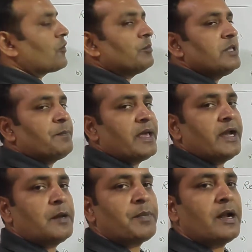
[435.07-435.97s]
from the
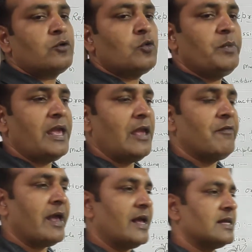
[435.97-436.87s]
parent plant to
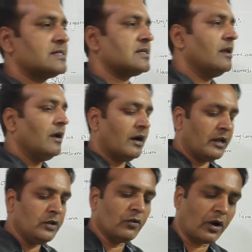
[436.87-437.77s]
behave as a
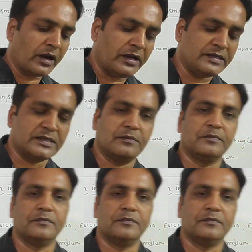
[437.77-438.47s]
new organism.